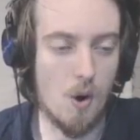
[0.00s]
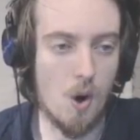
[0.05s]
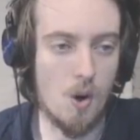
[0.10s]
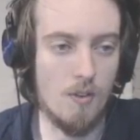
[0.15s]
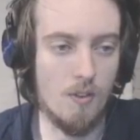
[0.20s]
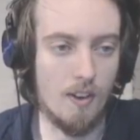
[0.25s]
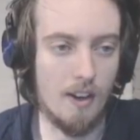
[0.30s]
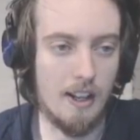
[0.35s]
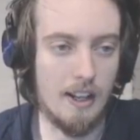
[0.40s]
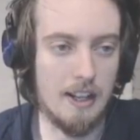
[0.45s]

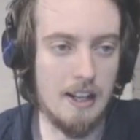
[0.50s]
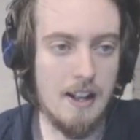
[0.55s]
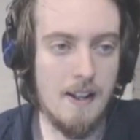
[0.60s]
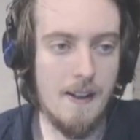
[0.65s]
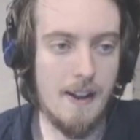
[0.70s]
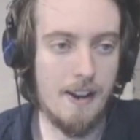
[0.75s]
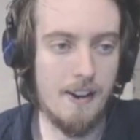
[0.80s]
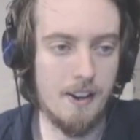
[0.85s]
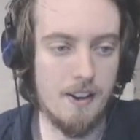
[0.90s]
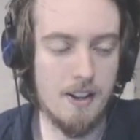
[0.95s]
overlay,
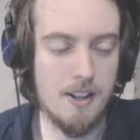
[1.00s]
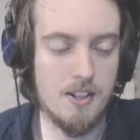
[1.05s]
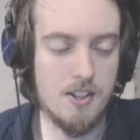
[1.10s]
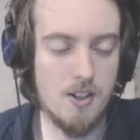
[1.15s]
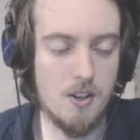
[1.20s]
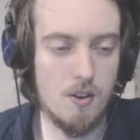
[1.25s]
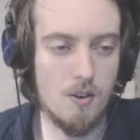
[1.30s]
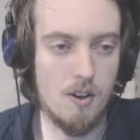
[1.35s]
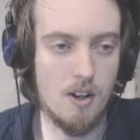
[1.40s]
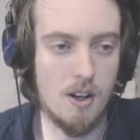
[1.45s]
and unless
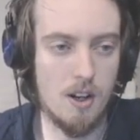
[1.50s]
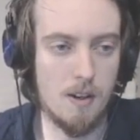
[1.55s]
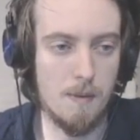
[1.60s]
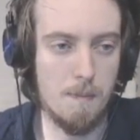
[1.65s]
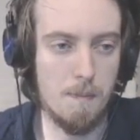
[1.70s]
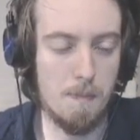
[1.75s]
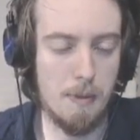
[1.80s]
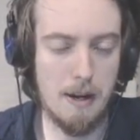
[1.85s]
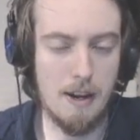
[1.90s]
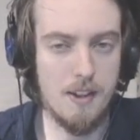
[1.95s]
you're
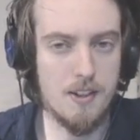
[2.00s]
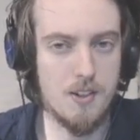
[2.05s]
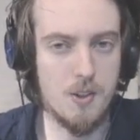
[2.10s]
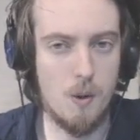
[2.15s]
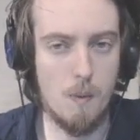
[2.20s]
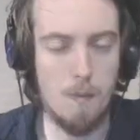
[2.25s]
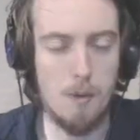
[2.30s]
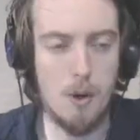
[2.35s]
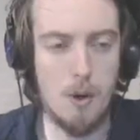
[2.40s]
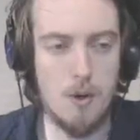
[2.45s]
a plus
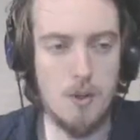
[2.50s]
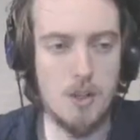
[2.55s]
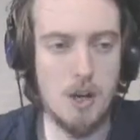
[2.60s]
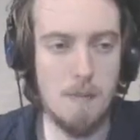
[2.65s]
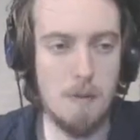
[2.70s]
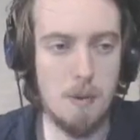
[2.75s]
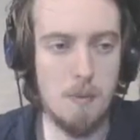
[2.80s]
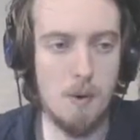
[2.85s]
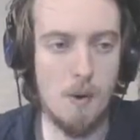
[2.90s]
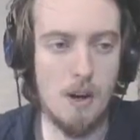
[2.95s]
or pro
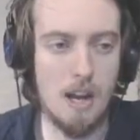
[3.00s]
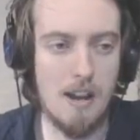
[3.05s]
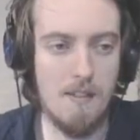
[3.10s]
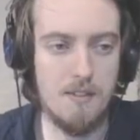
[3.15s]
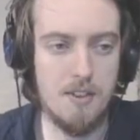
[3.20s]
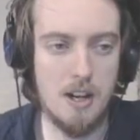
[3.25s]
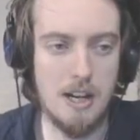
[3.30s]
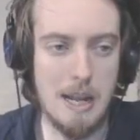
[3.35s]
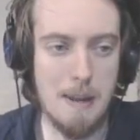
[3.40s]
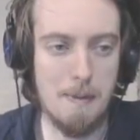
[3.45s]
sub, you won't have
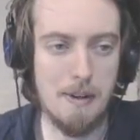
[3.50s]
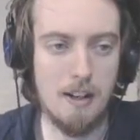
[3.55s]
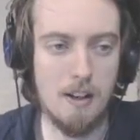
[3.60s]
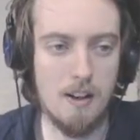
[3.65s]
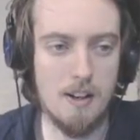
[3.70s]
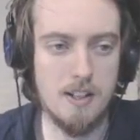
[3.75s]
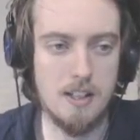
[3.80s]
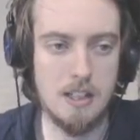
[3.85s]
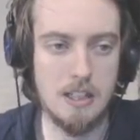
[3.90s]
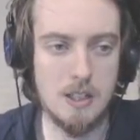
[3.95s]
dynamic
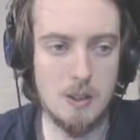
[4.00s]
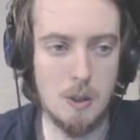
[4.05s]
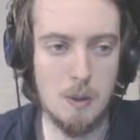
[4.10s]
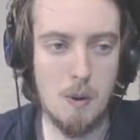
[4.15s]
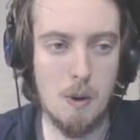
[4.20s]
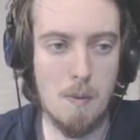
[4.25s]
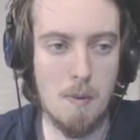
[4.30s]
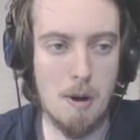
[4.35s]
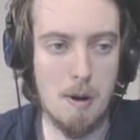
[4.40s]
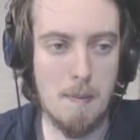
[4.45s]
lighting, so we
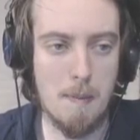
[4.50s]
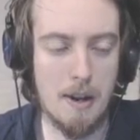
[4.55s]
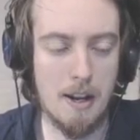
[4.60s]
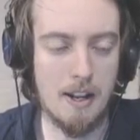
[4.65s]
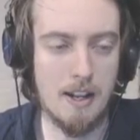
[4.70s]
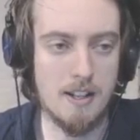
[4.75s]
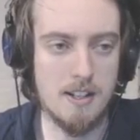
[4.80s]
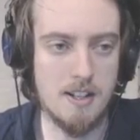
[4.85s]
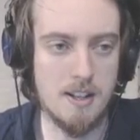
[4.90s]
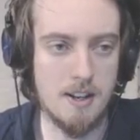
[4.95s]
won't worry
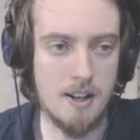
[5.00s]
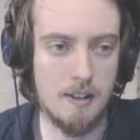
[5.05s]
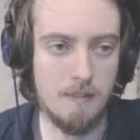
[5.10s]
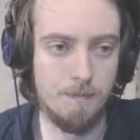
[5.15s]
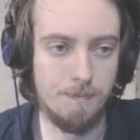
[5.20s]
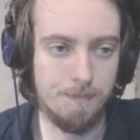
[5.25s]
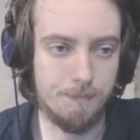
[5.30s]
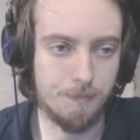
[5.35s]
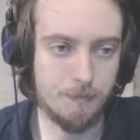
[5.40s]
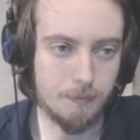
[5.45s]
about that today.
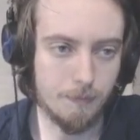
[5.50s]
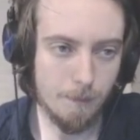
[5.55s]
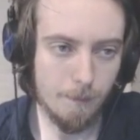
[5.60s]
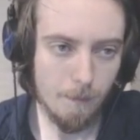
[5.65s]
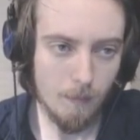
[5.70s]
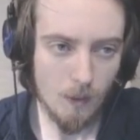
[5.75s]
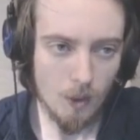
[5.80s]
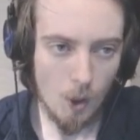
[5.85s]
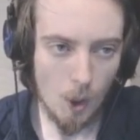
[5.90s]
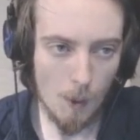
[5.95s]

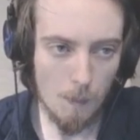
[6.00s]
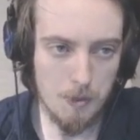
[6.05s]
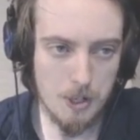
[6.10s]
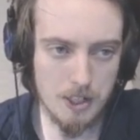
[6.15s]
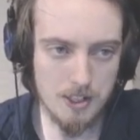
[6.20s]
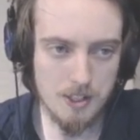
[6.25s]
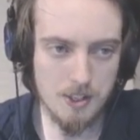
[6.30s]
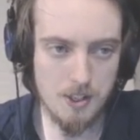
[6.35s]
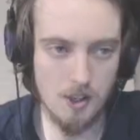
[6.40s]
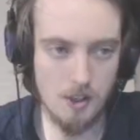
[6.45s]

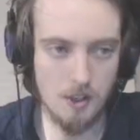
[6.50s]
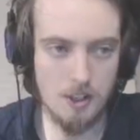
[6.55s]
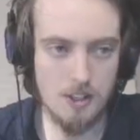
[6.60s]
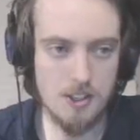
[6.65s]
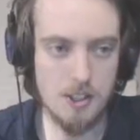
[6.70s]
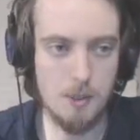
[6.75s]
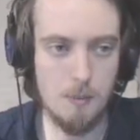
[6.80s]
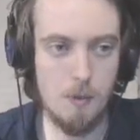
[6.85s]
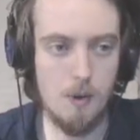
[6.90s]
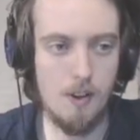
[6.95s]
Objects and tokens
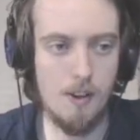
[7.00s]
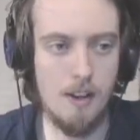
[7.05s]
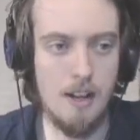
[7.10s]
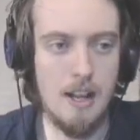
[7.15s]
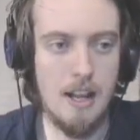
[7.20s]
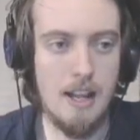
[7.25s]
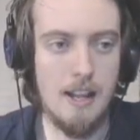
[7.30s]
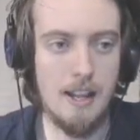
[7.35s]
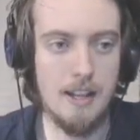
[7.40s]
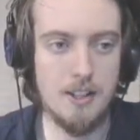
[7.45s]
is the one
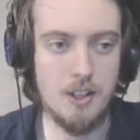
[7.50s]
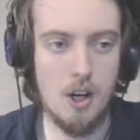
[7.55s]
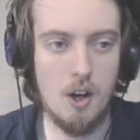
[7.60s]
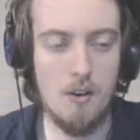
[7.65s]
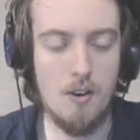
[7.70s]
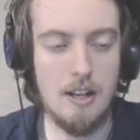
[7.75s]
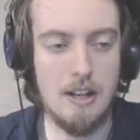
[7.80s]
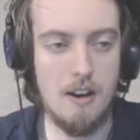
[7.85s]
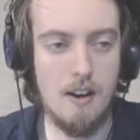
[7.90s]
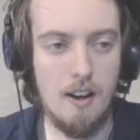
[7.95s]
that's
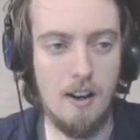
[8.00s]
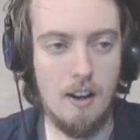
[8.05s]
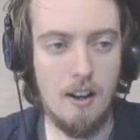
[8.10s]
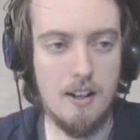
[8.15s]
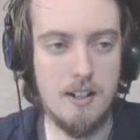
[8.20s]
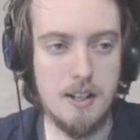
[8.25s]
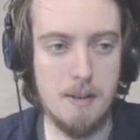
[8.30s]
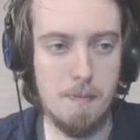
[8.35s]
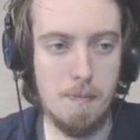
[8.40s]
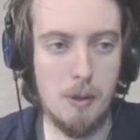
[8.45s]
currently
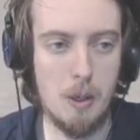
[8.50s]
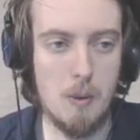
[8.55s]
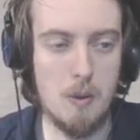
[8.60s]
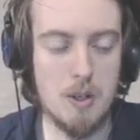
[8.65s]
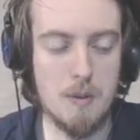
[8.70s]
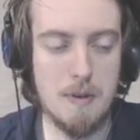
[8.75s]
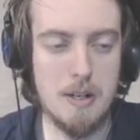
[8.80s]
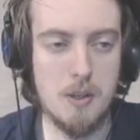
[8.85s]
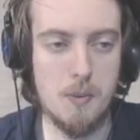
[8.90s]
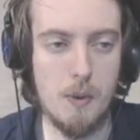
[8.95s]
highlighted in blue,
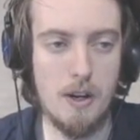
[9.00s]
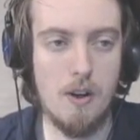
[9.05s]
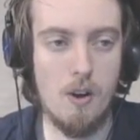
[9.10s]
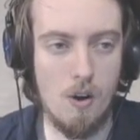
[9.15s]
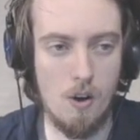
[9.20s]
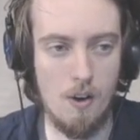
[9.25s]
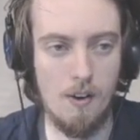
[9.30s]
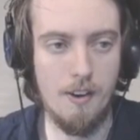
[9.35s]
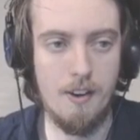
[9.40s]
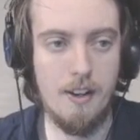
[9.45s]
which means we're
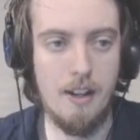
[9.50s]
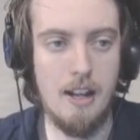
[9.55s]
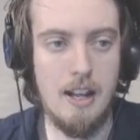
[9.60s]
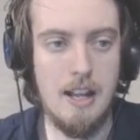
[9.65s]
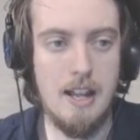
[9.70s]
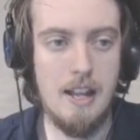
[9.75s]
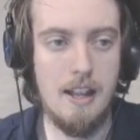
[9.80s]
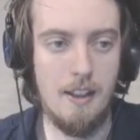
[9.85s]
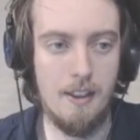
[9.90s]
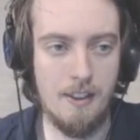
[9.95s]
on
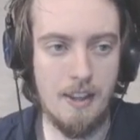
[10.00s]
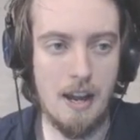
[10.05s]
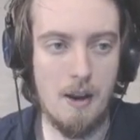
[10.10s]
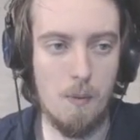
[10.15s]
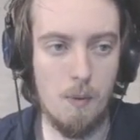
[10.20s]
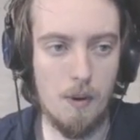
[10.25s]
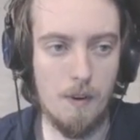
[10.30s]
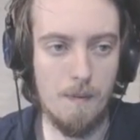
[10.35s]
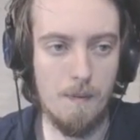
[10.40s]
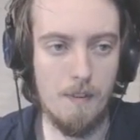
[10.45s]
that
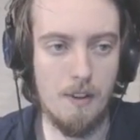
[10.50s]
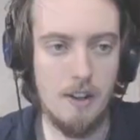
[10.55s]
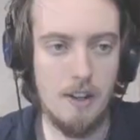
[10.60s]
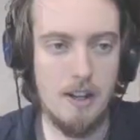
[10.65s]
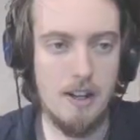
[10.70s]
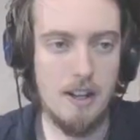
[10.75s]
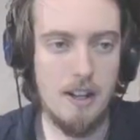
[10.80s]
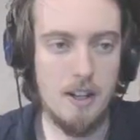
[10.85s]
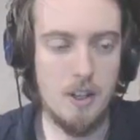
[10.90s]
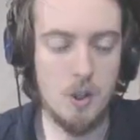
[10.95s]
one.
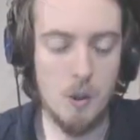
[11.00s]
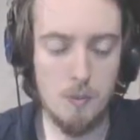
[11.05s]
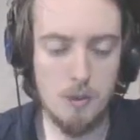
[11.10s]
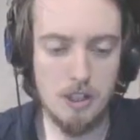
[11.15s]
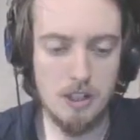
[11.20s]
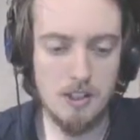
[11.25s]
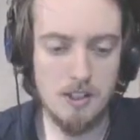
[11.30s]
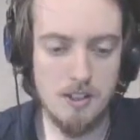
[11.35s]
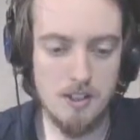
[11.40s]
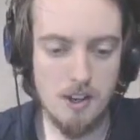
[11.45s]
The
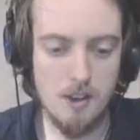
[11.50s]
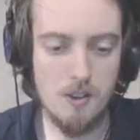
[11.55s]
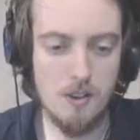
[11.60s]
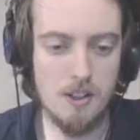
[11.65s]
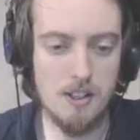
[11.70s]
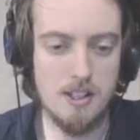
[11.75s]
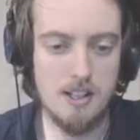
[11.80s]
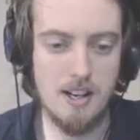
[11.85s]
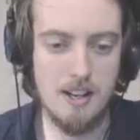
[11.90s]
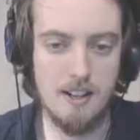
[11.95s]
objects and
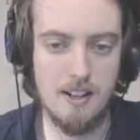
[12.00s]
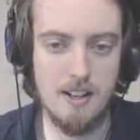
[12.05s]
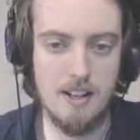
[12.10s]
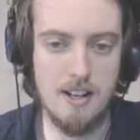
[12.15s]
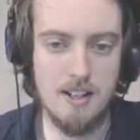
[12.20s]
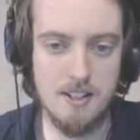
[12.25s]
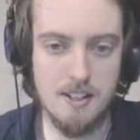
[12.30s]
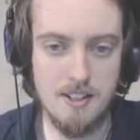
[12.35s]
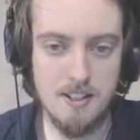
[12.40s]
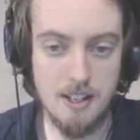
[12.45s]
tokens layer
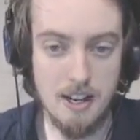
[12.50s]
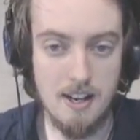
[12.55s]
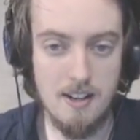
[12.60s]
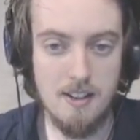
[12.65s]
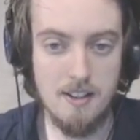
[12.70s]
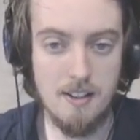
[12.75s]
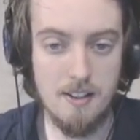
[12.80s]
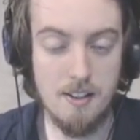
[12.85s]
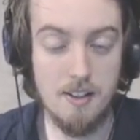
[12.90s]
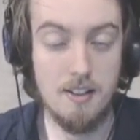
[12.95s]
is
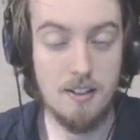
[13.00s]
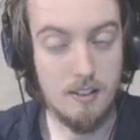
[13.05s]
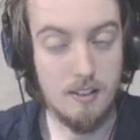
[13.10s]
intended